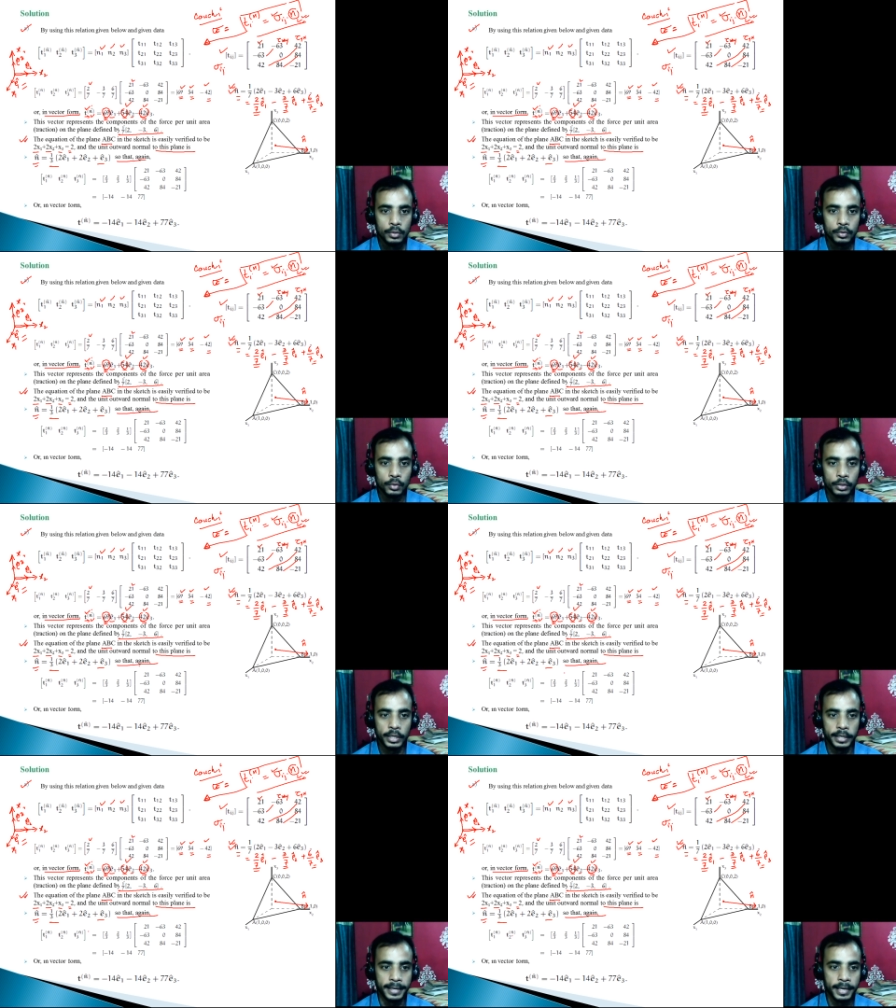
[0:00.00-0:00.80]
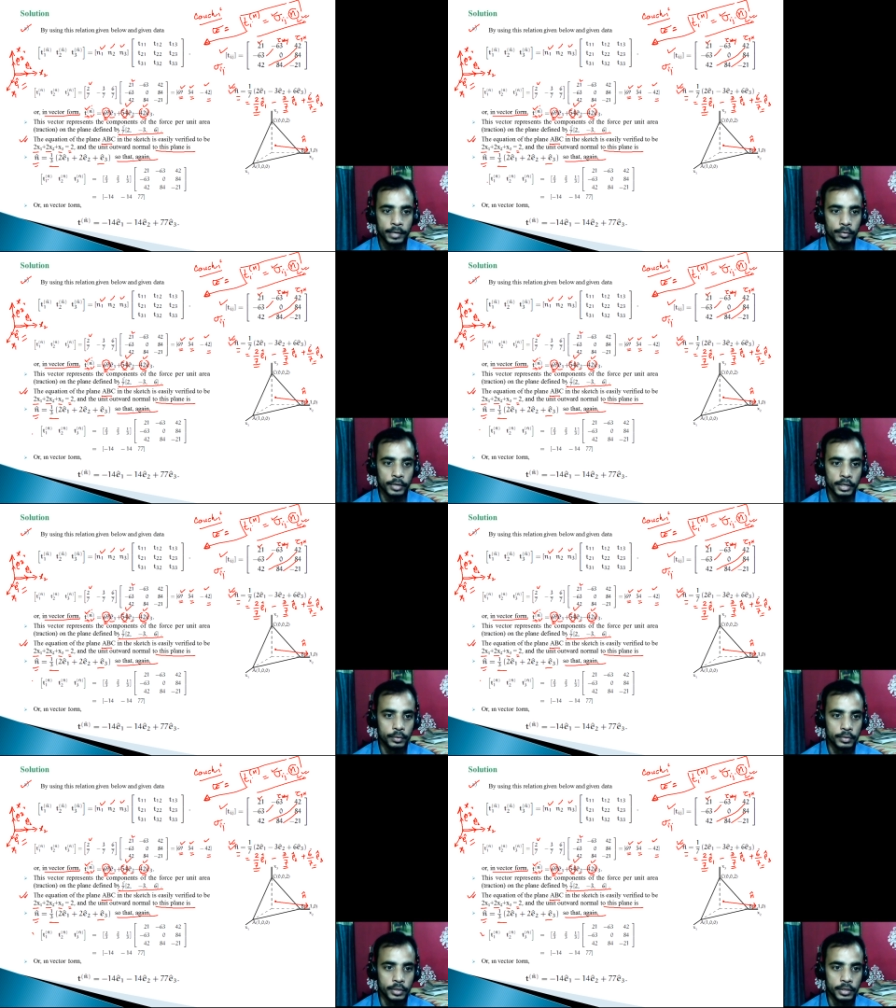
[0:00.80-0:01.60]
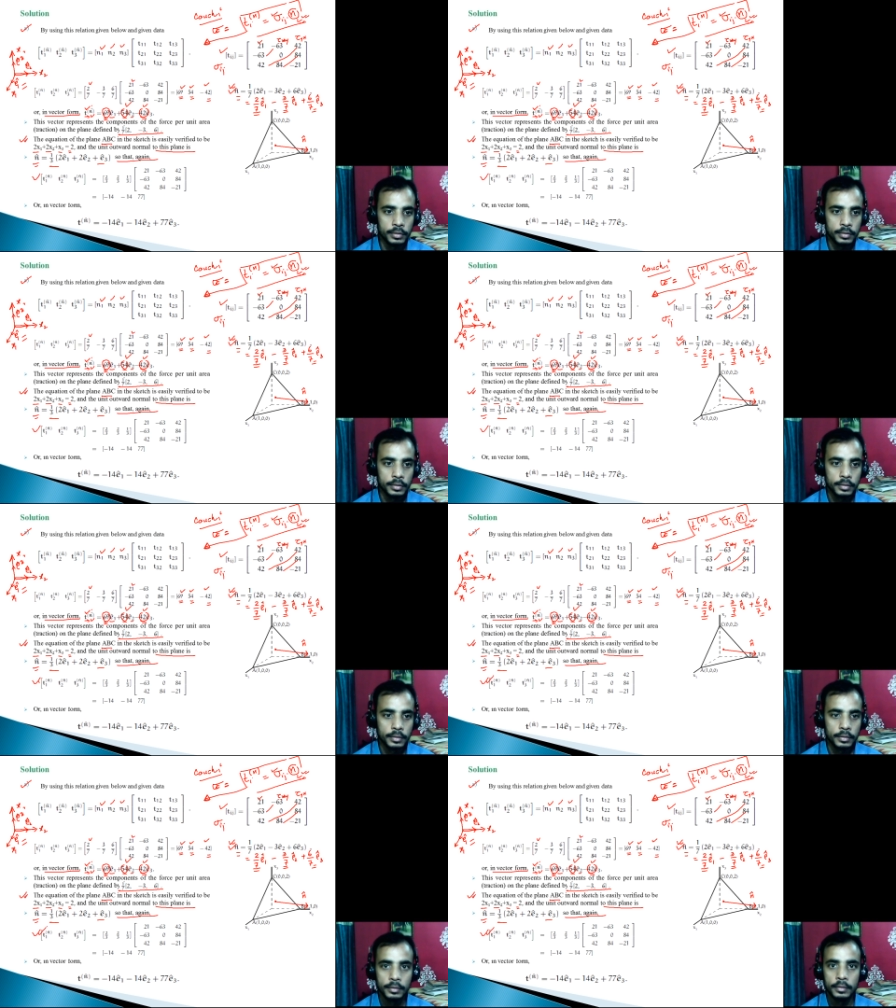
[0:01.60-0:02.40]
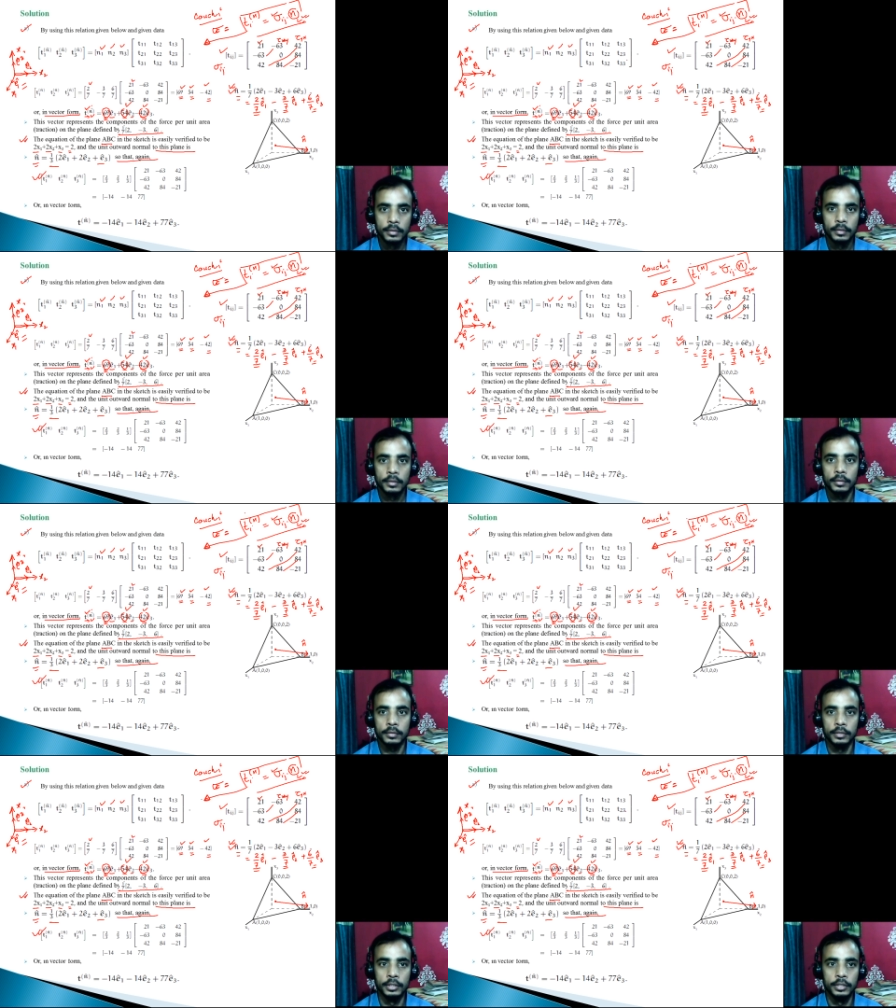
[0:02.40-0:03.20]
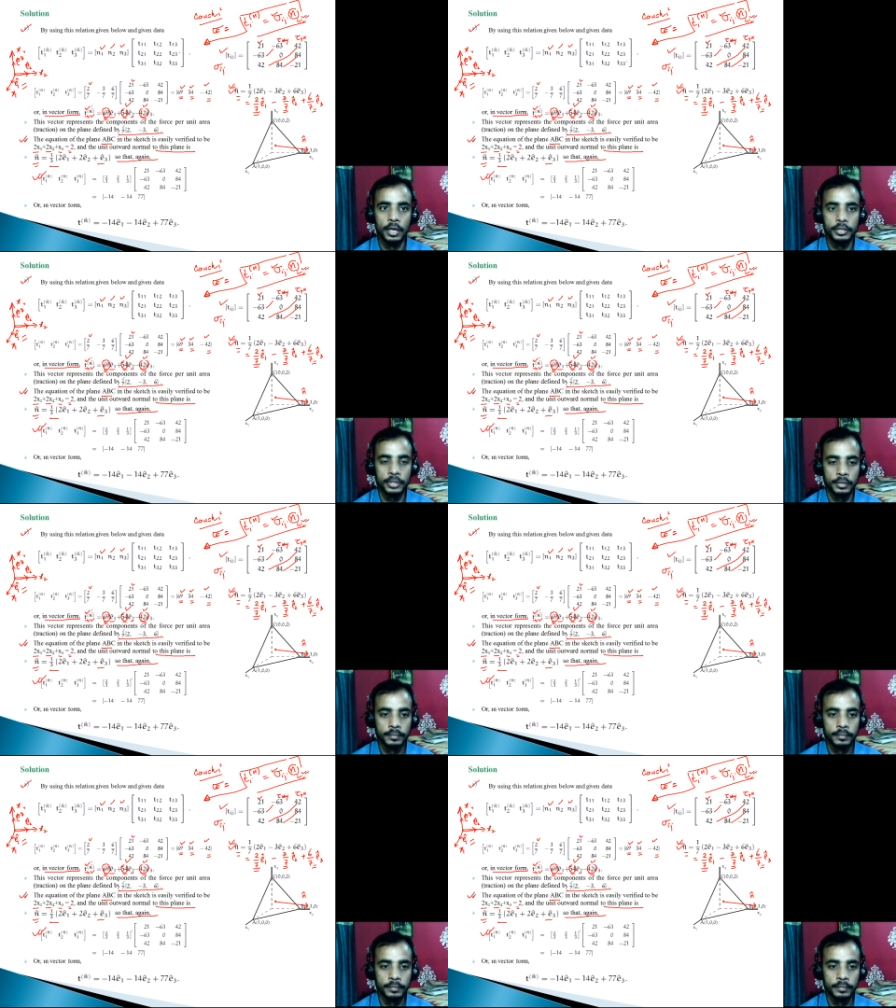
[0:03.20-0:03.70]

So that again we can use this relation